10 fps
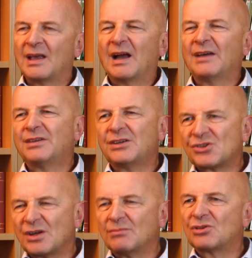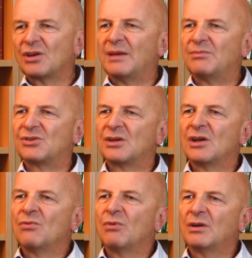I think sometimes
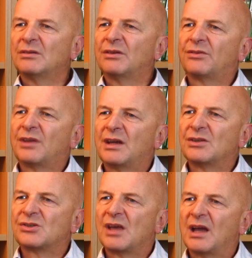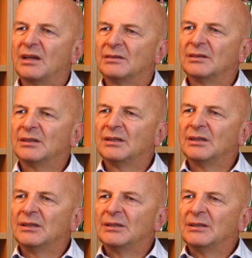one of the things that
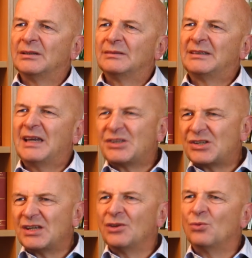gets in the